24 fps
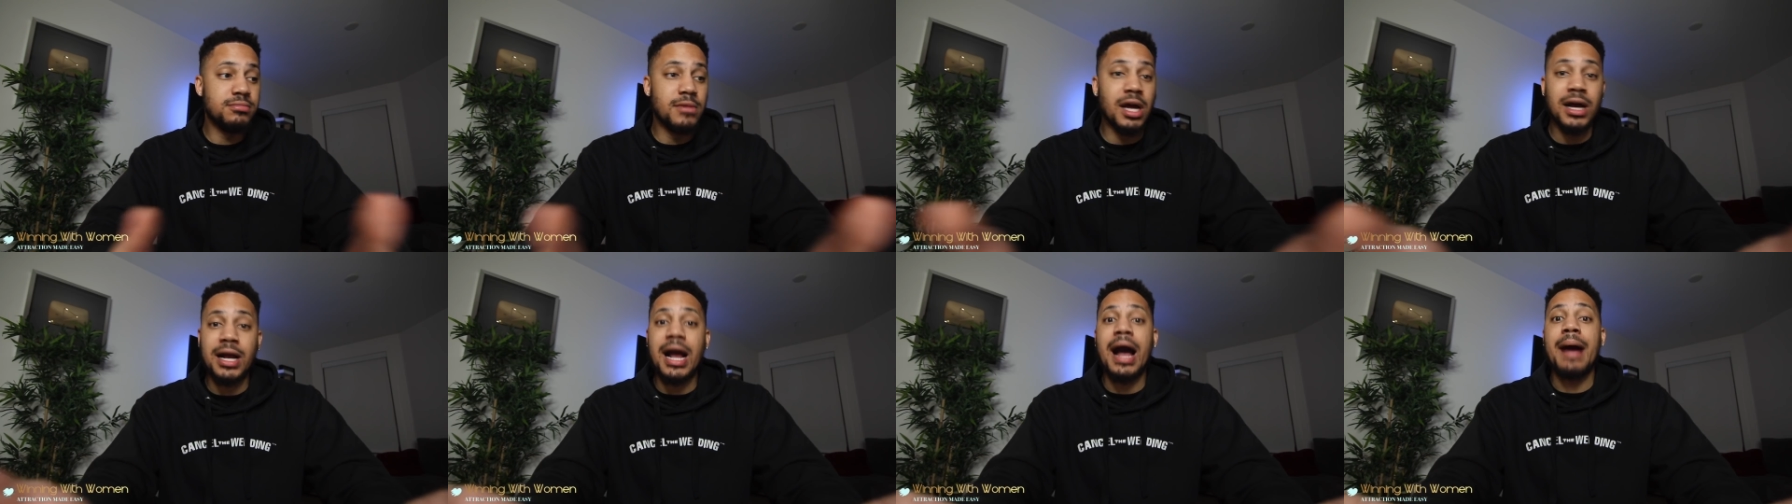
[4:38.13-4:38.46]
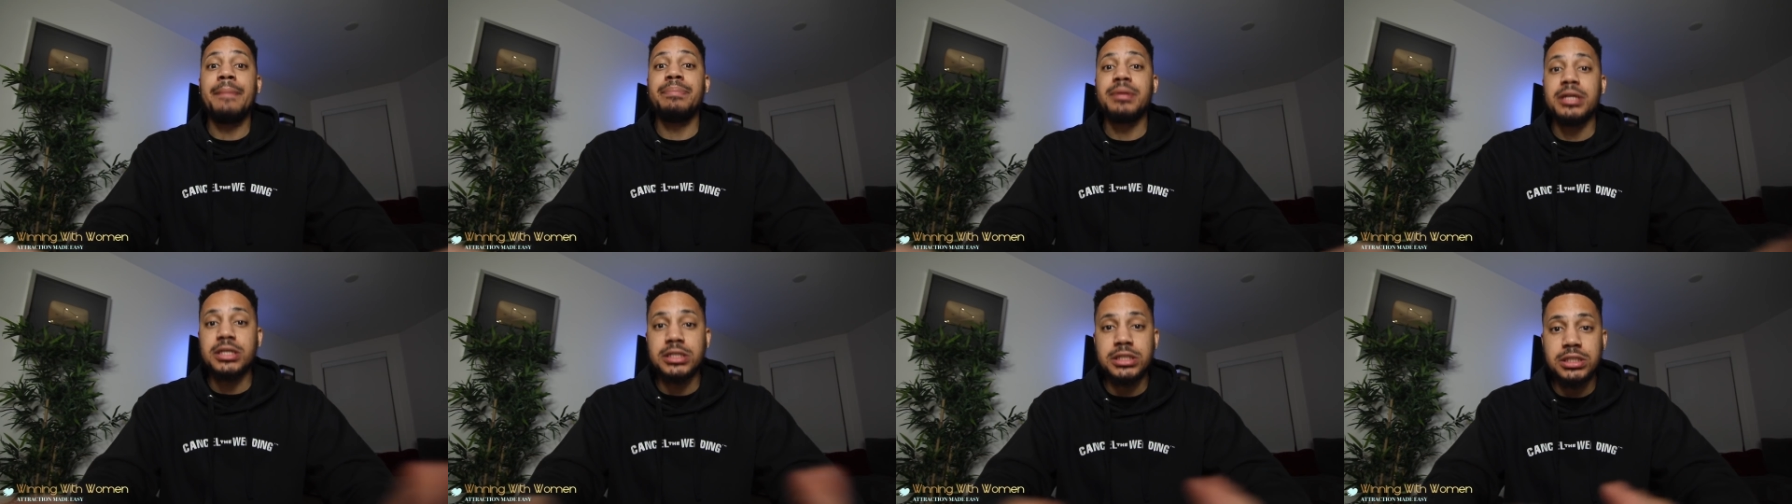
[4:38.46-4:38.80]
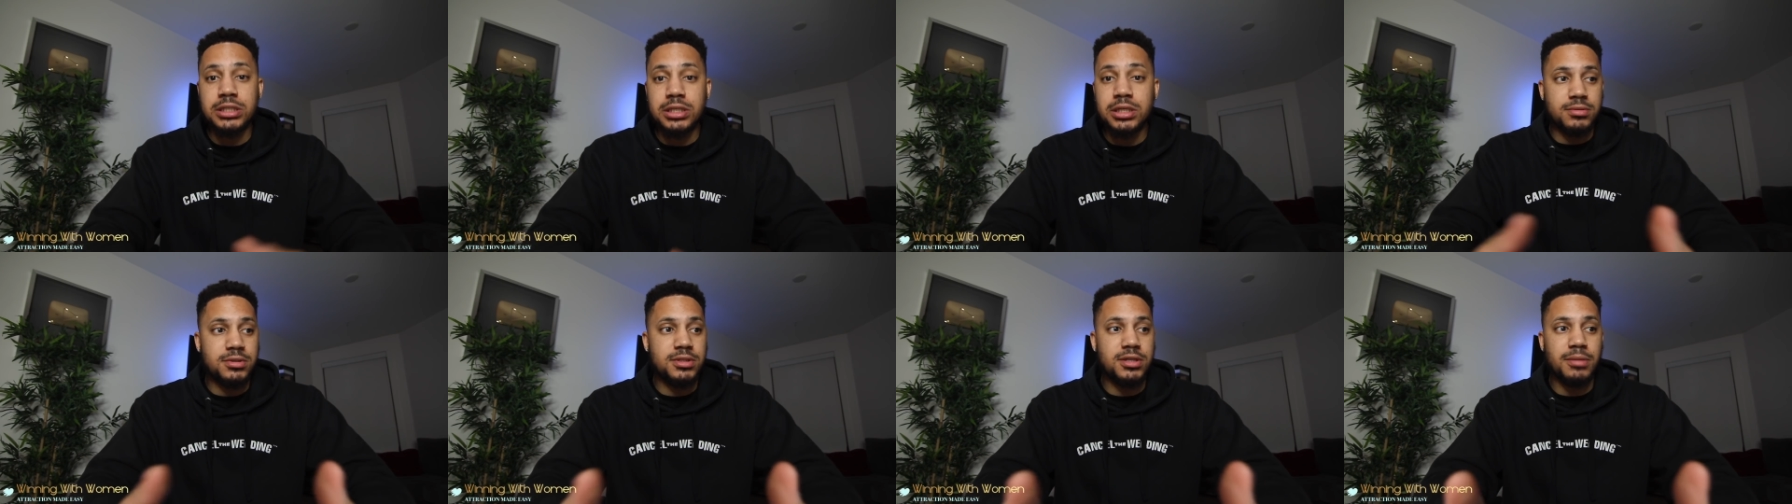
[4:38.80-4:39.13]

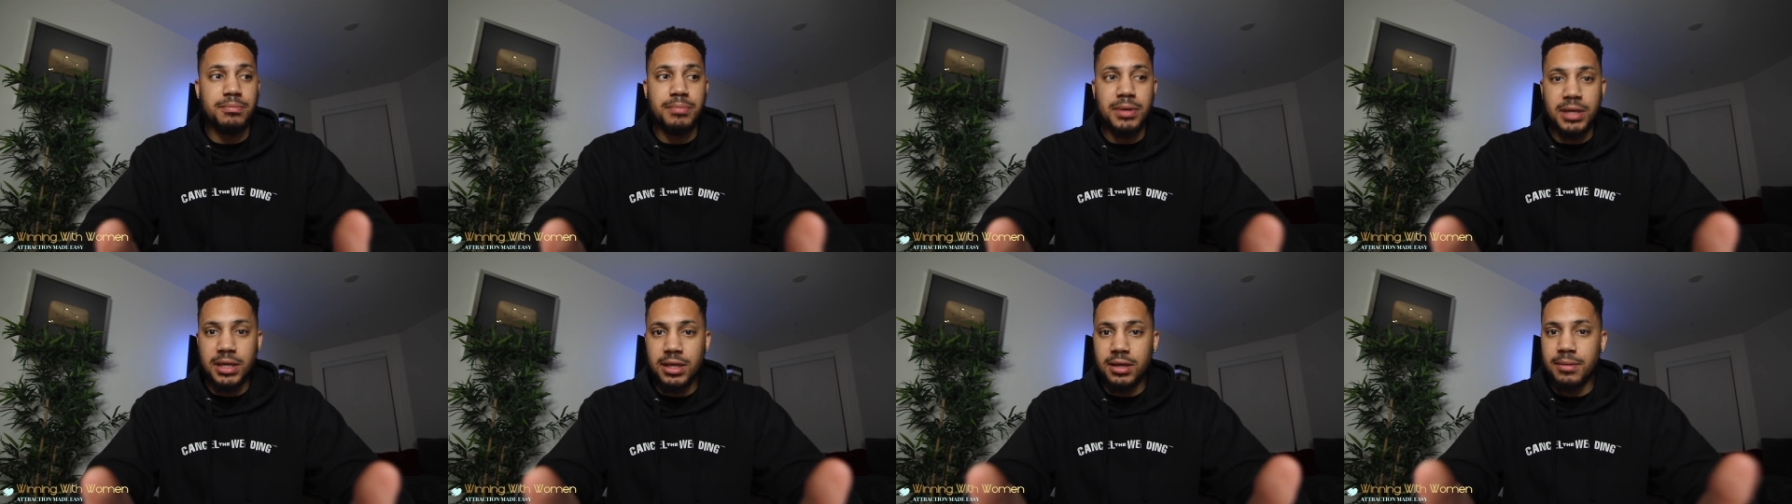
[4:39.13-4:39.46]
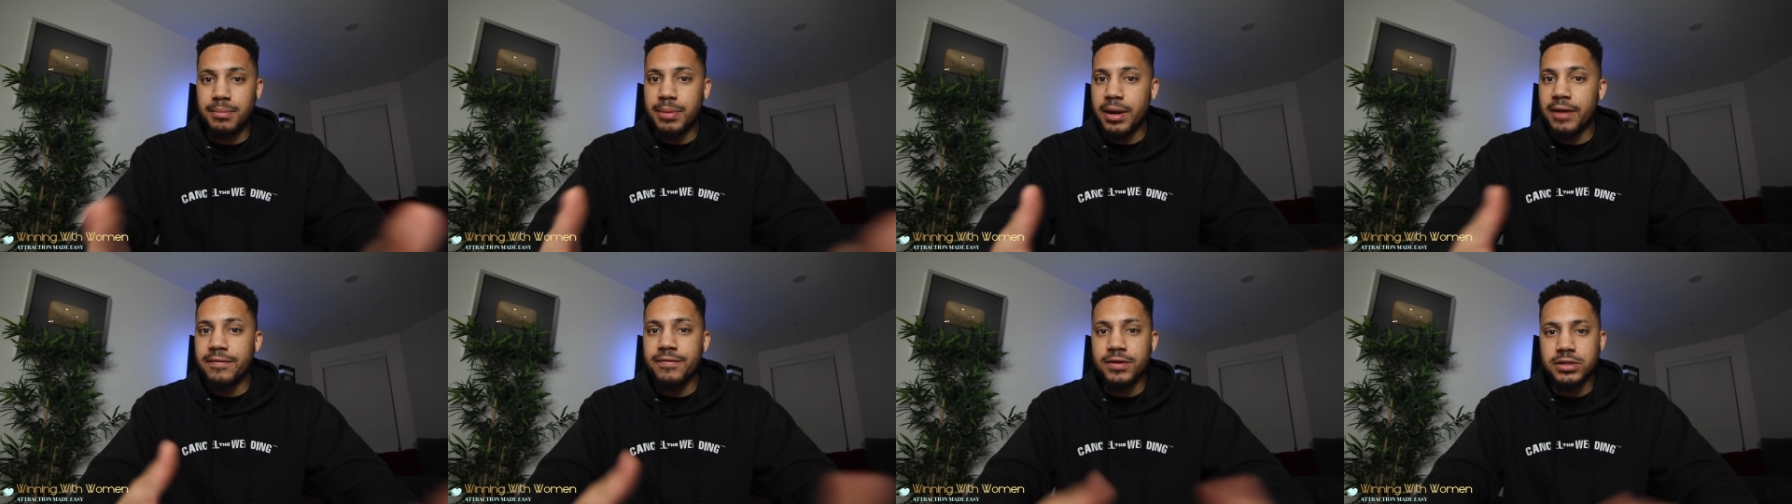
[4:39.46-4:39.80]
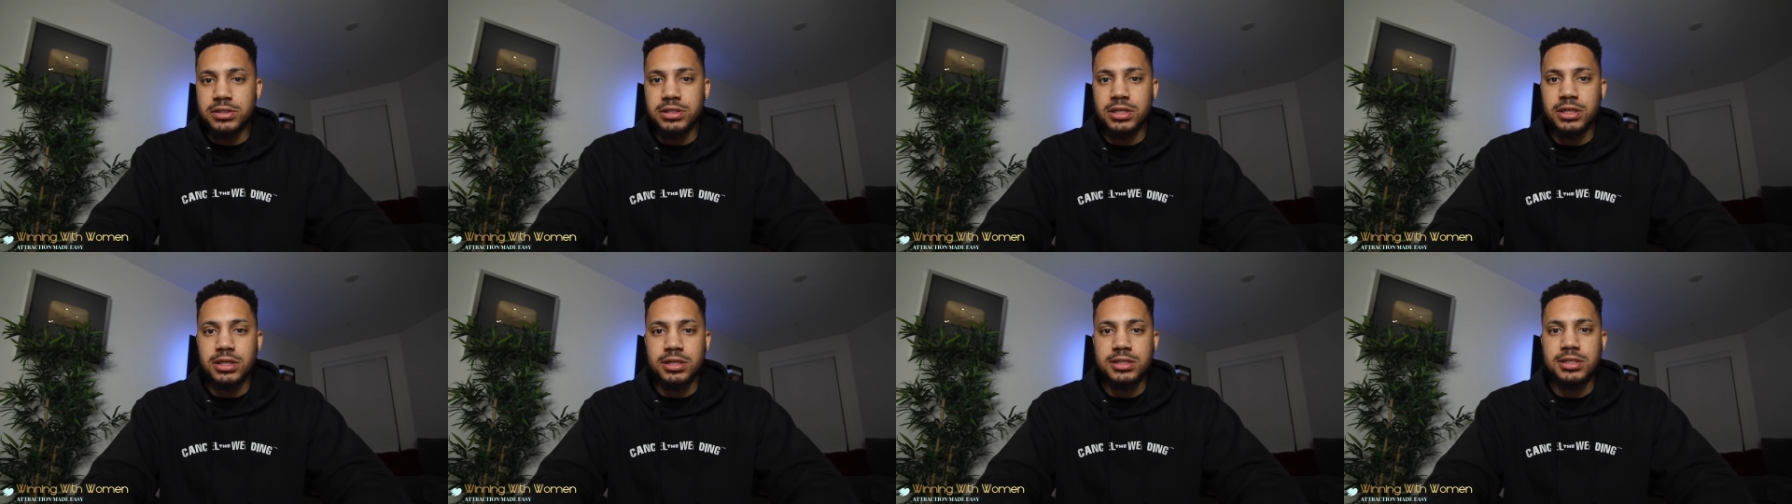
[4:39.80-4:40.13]
accomplish to be a better
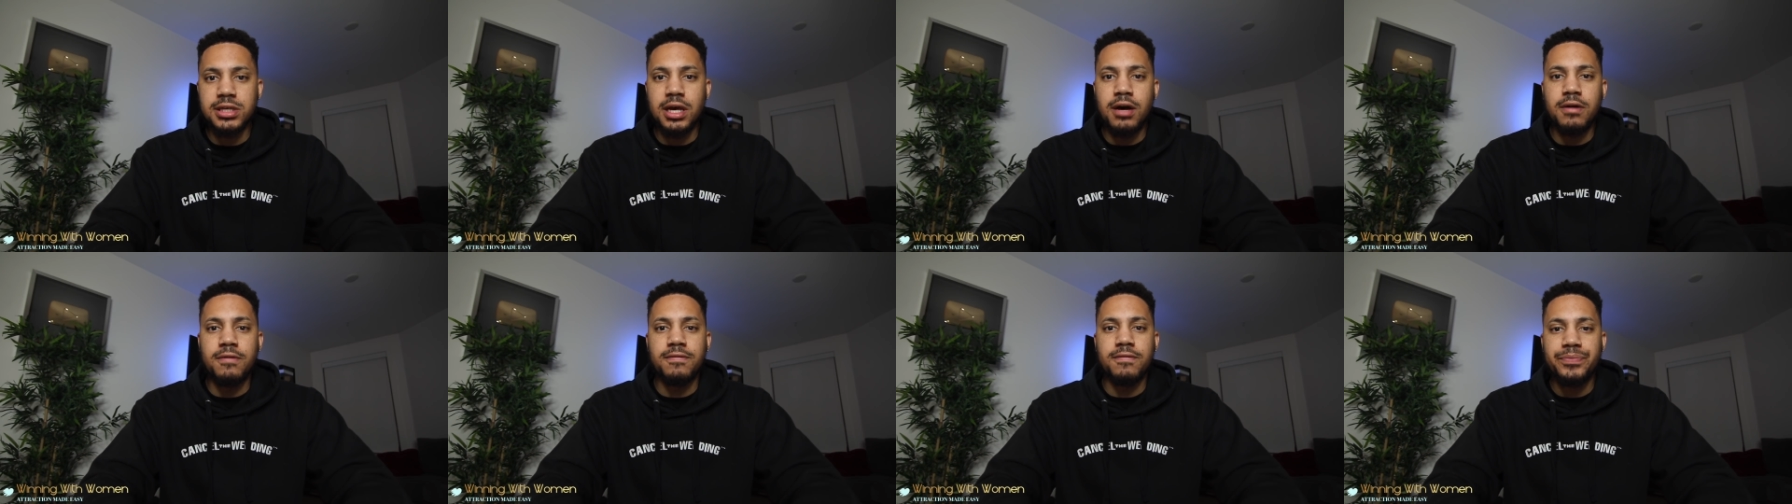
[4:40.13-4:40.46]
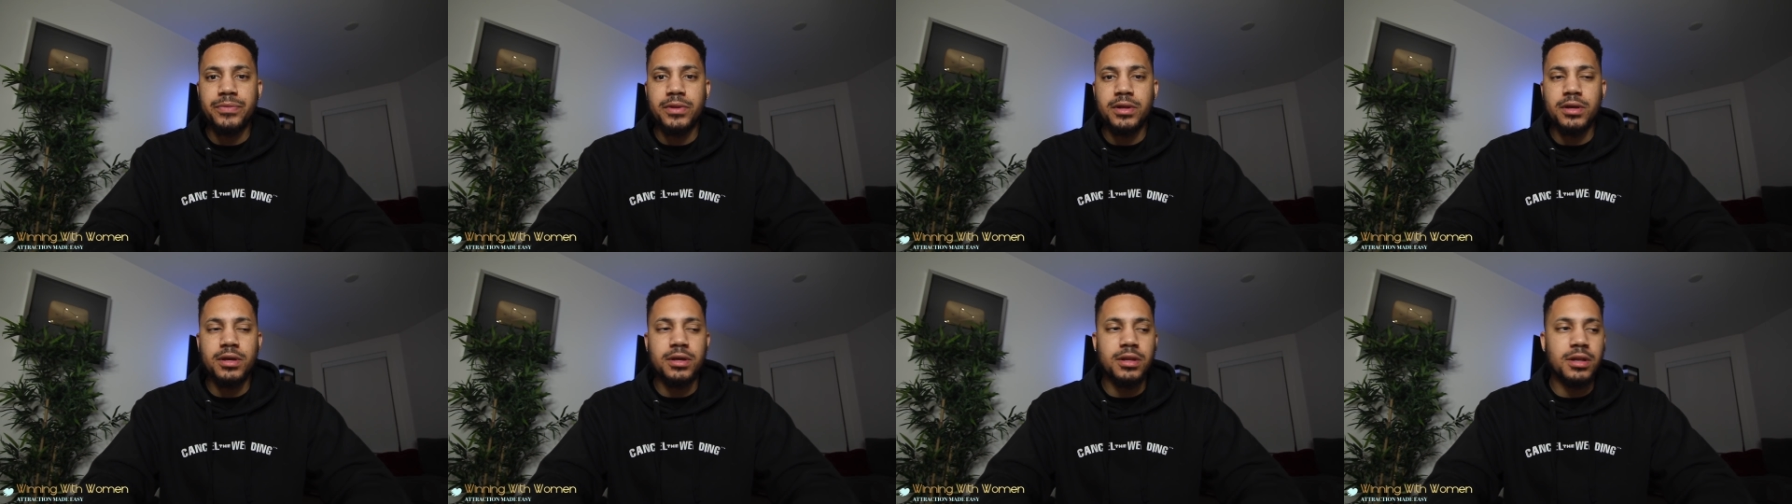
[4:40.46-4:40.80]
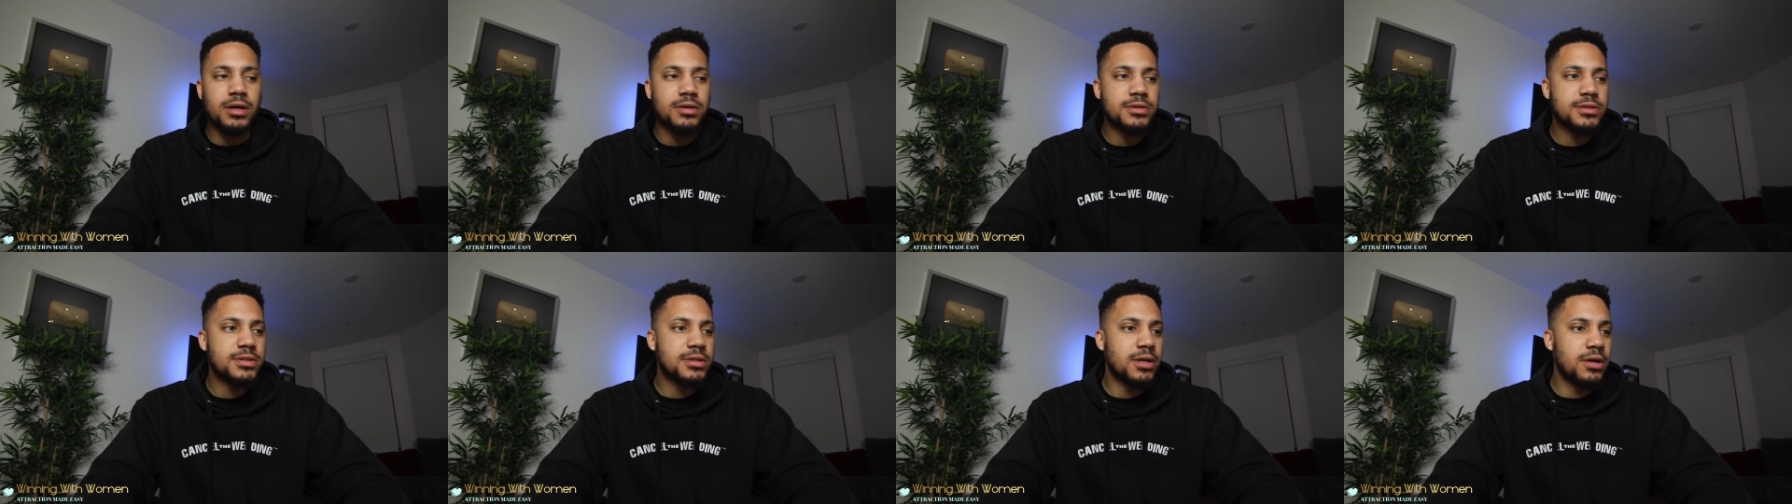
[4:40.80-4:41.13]
version of yourself, you
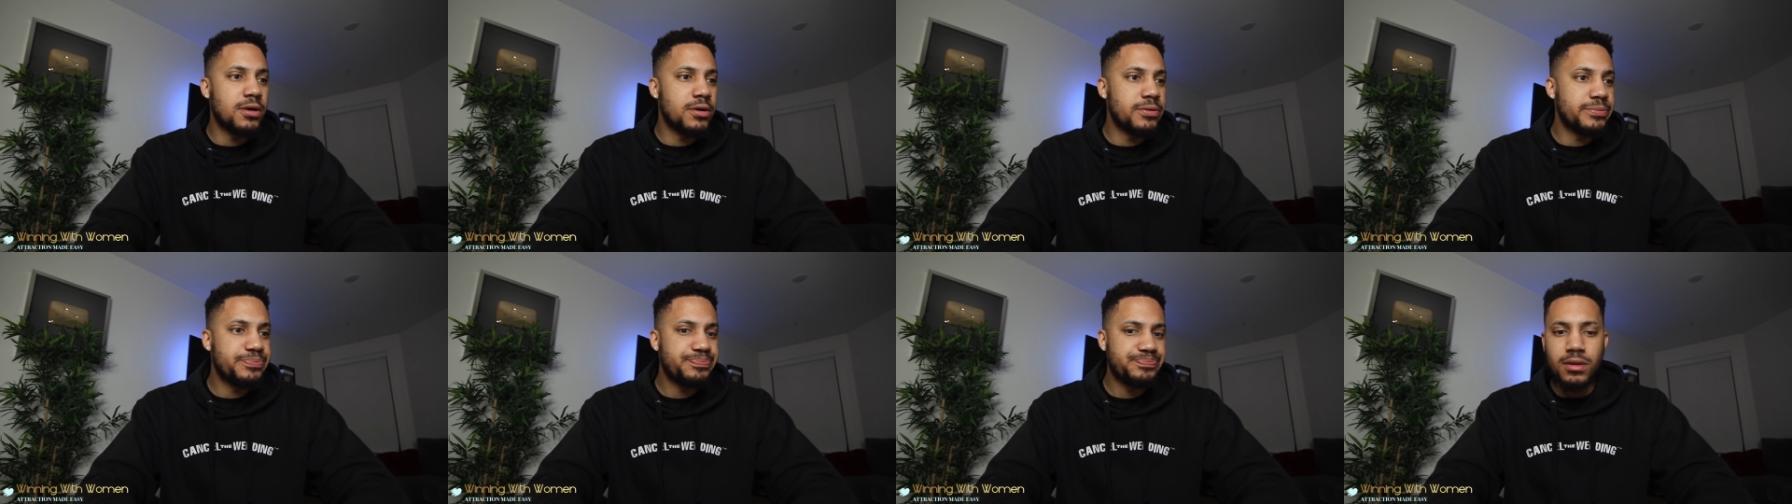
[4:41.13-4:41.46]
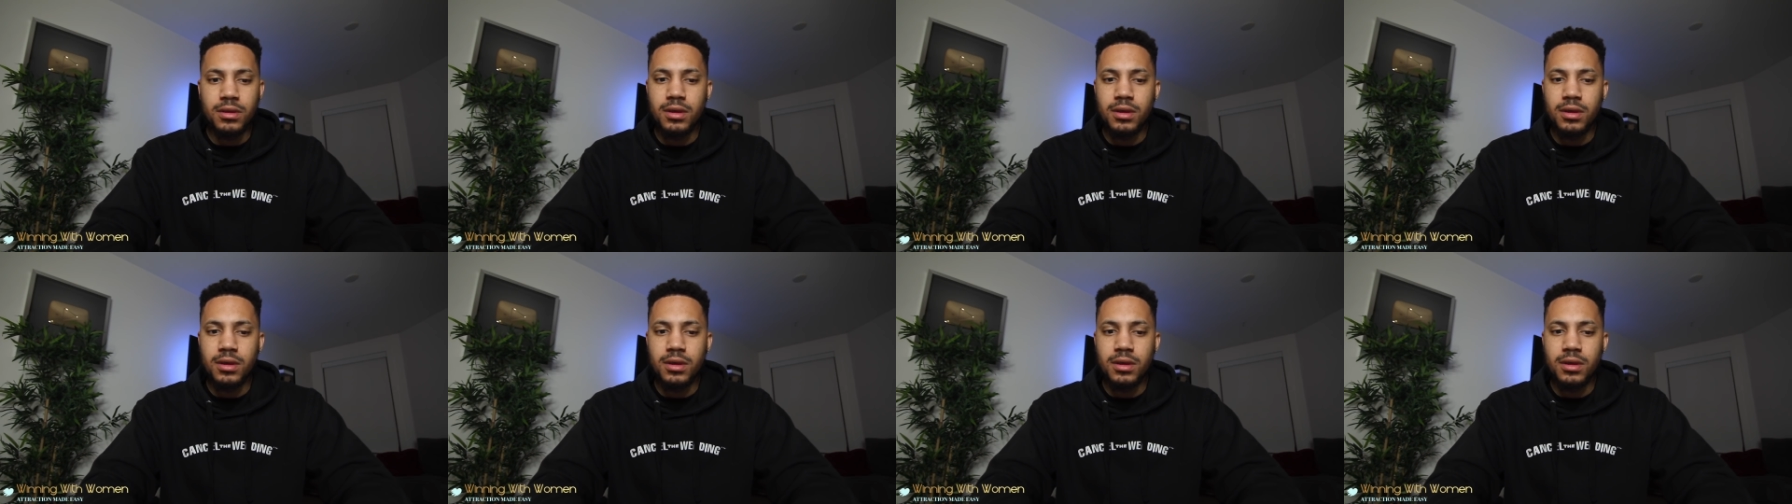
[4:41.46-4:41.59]
know? So